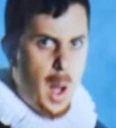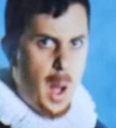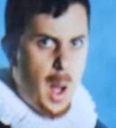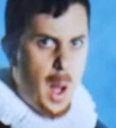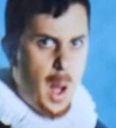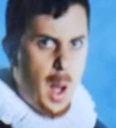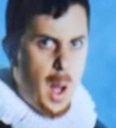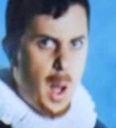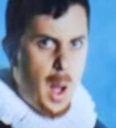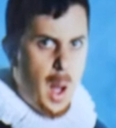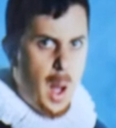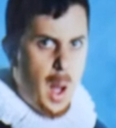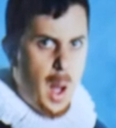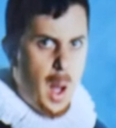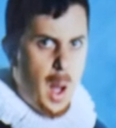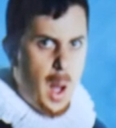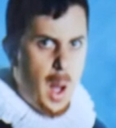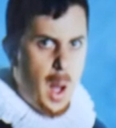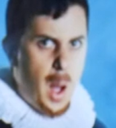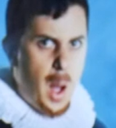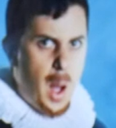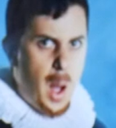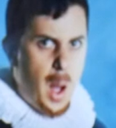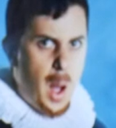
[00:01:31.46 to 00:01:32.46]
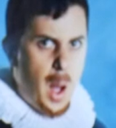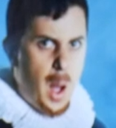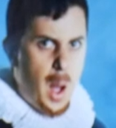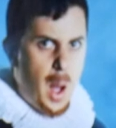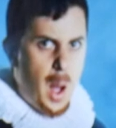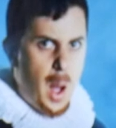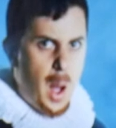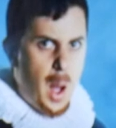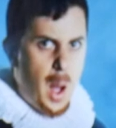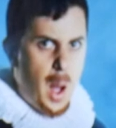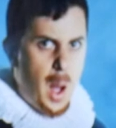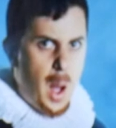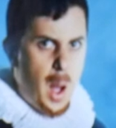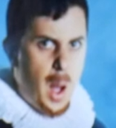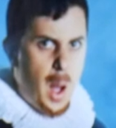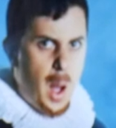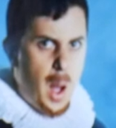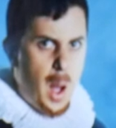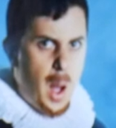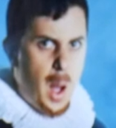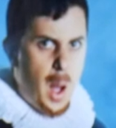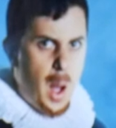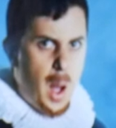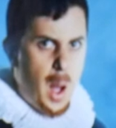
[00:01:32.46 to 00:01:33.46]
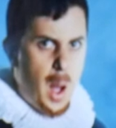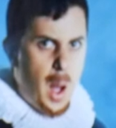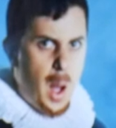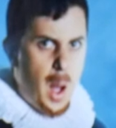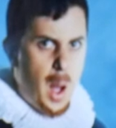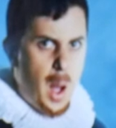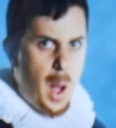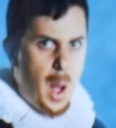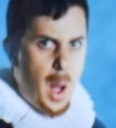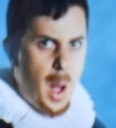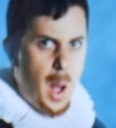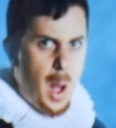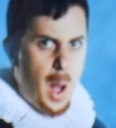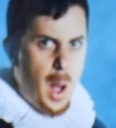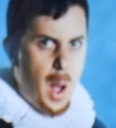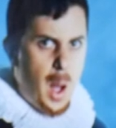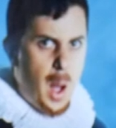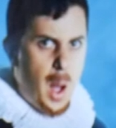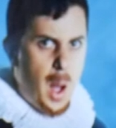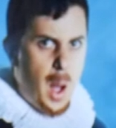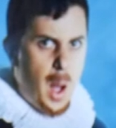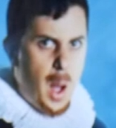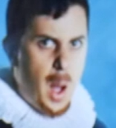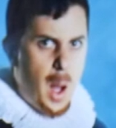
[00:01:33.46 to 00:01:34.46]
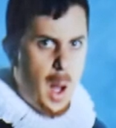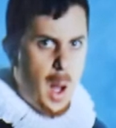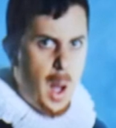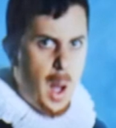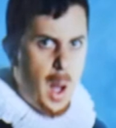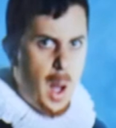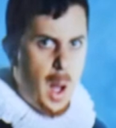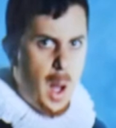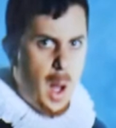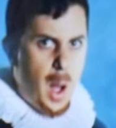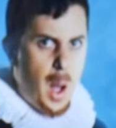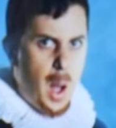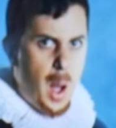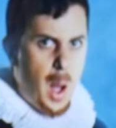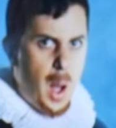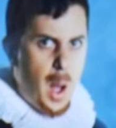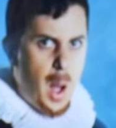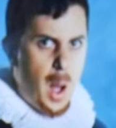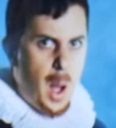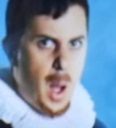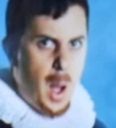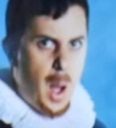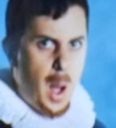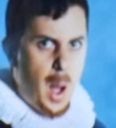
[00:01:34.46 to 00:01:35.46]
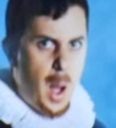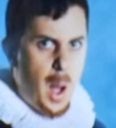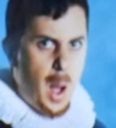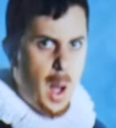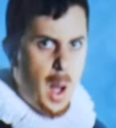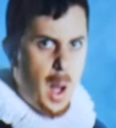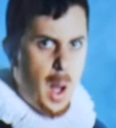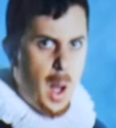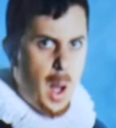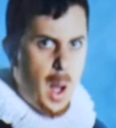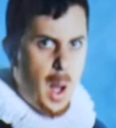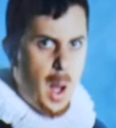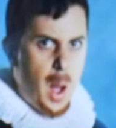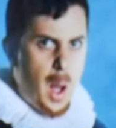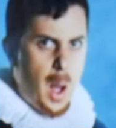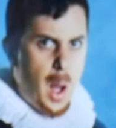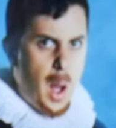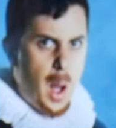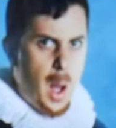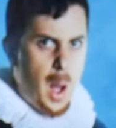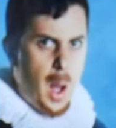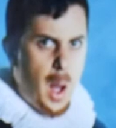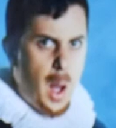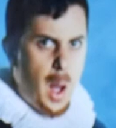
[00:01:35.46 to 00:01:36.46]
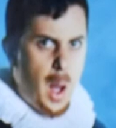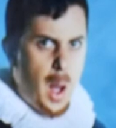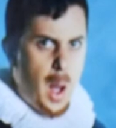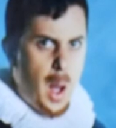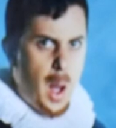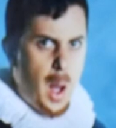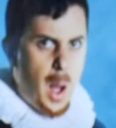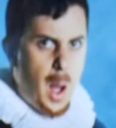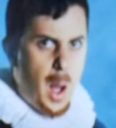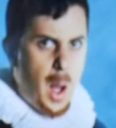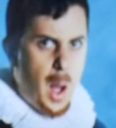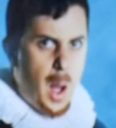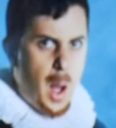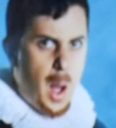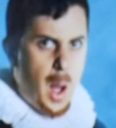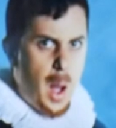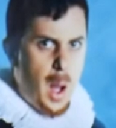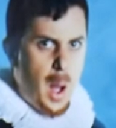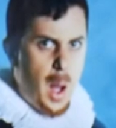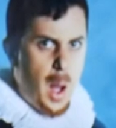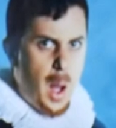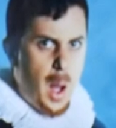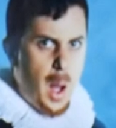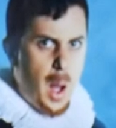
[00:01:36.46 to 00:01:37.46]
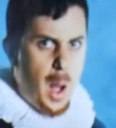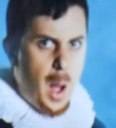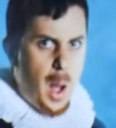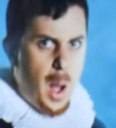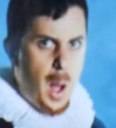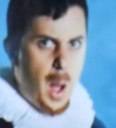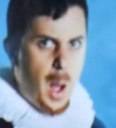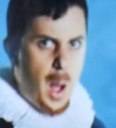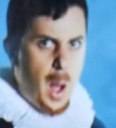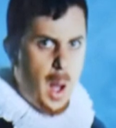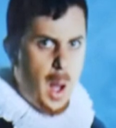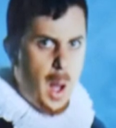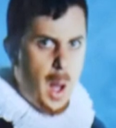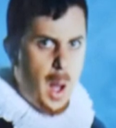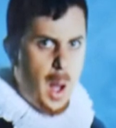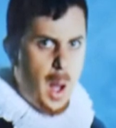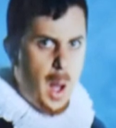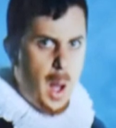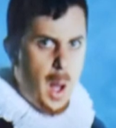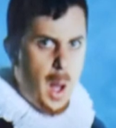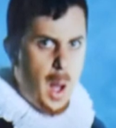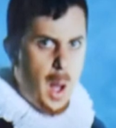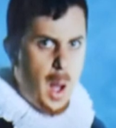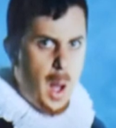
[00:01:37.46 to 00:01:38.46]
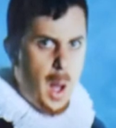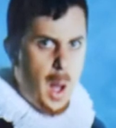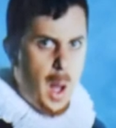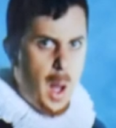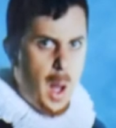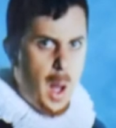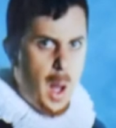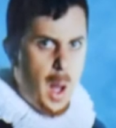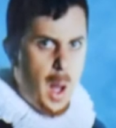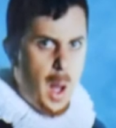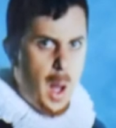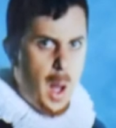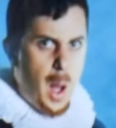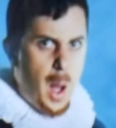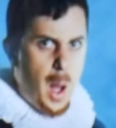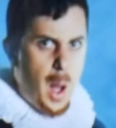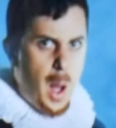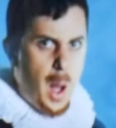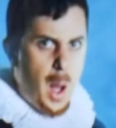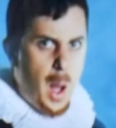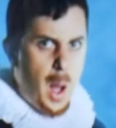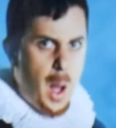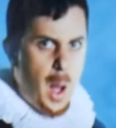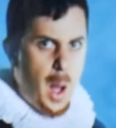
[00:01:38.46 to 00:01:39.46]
No words are spoken by the person on screen.